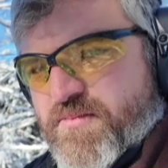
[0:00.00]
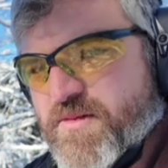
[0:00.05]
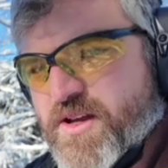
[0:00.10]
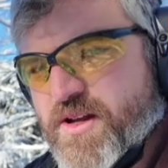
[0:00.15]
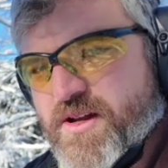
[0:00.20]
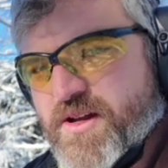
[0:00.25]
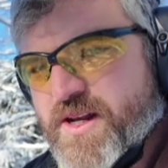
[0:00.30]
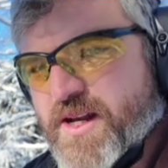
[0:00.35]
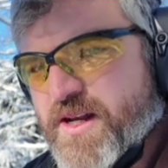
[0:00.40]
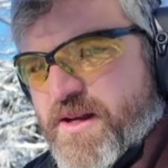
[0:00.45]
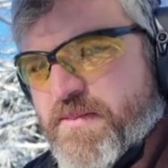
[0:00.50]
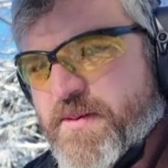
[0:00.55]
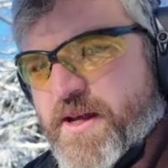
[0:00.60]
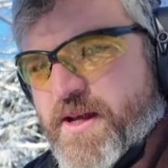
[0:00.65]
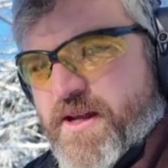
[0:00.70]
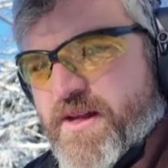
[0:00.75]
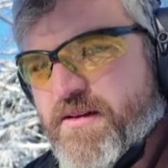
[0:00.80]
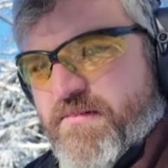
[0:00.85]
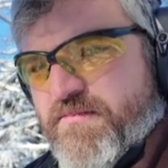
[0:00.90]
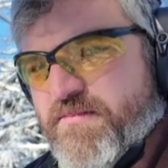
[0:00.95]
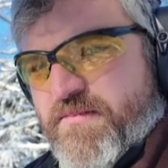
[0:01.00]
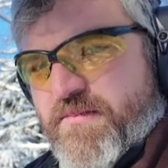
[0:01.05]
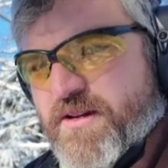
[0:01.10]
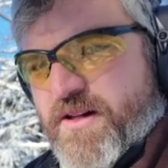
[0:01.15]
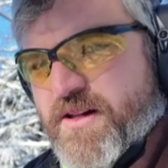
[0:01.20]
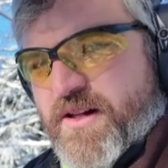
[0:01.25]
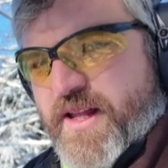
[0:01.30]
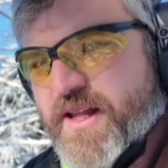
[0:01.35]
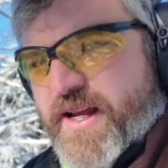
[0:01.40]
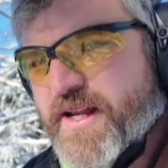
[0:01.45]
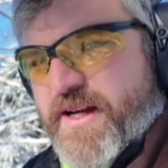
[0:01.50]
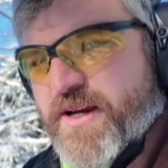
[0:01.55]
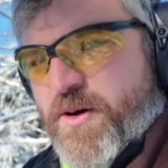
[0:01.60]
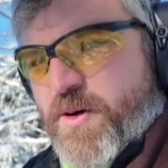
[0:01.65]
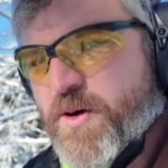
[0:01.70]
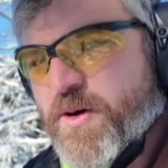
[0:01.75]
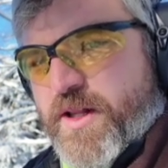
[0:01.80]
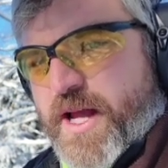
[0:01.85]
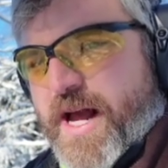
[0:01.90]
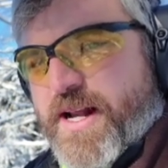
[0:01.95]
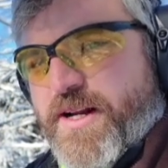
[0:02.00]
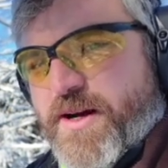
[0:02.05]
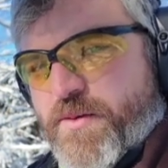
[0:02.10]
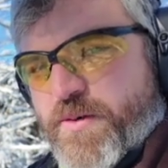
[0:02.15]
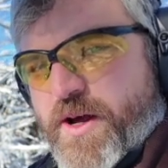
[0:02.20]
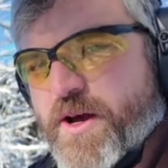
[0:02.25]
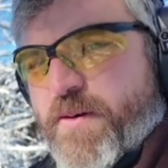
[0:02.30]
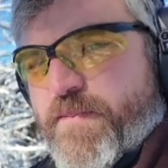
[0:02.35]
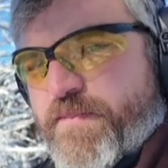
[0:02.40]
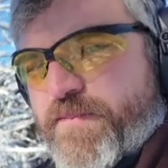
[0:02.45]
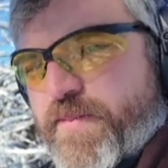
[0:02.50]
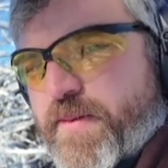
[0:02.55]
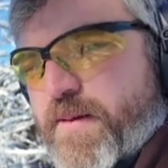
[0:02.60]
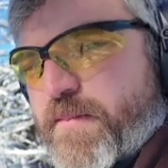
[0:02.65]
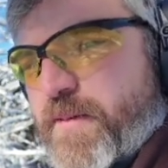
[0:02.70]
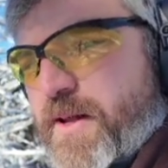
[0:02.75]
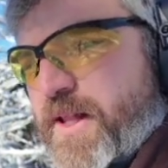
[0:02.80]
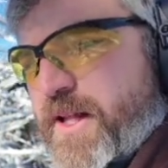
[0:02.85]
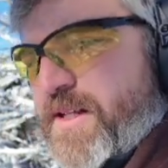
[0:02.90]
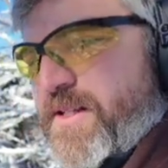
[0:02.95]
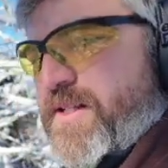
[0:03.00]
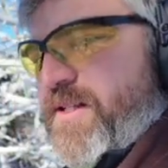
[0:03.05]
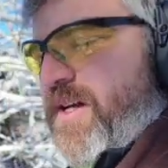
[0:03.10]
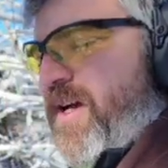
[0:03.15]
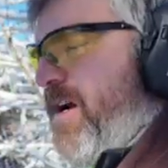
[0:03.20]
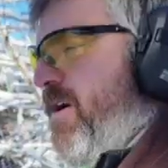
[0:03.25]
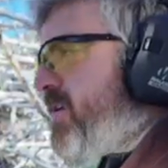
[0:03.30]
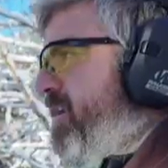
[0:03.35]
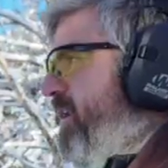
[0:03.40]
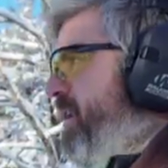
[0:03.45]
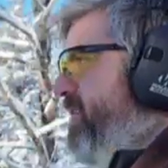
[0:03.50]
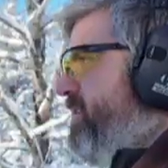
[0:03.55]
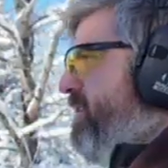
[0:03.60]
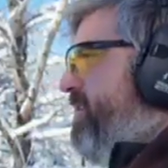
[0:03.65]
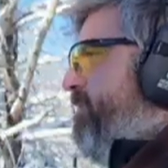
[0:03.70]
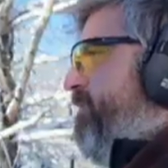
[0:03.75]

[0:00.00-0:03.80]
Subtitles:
Could need to be cleaned and oiled. I don't know, but let's see how it does.